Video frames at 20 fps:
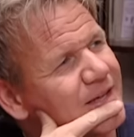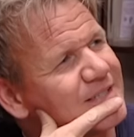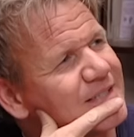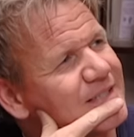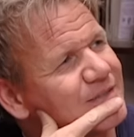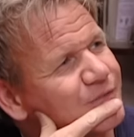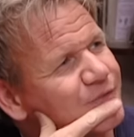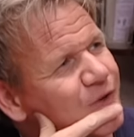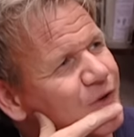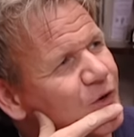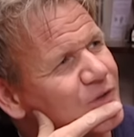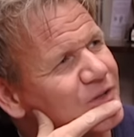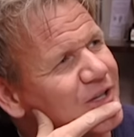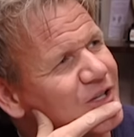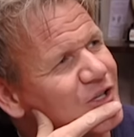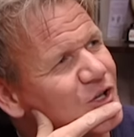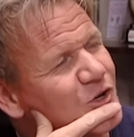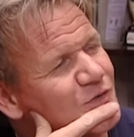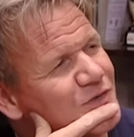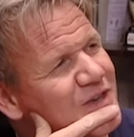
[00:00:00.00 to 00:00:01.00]
This is food that
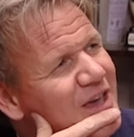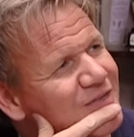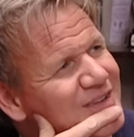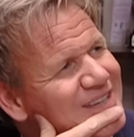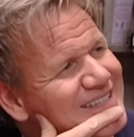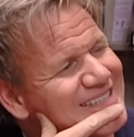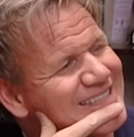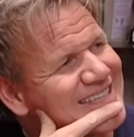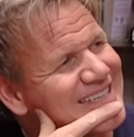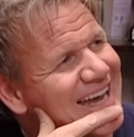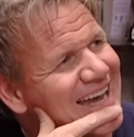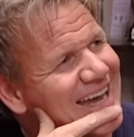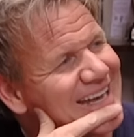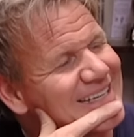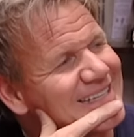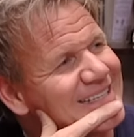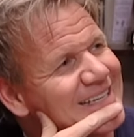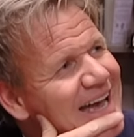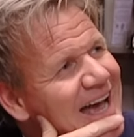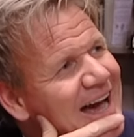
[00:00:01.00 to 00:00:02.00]
you've given 10
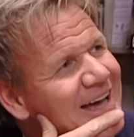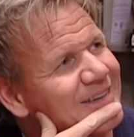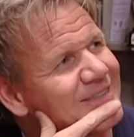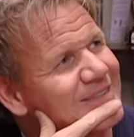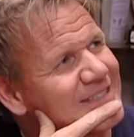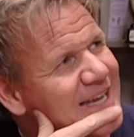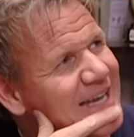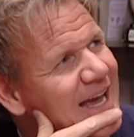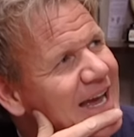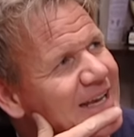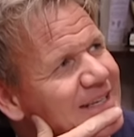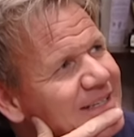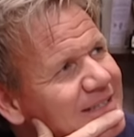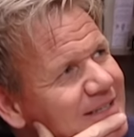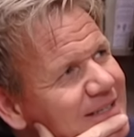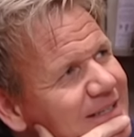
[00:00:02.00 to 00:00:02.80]
out of 10.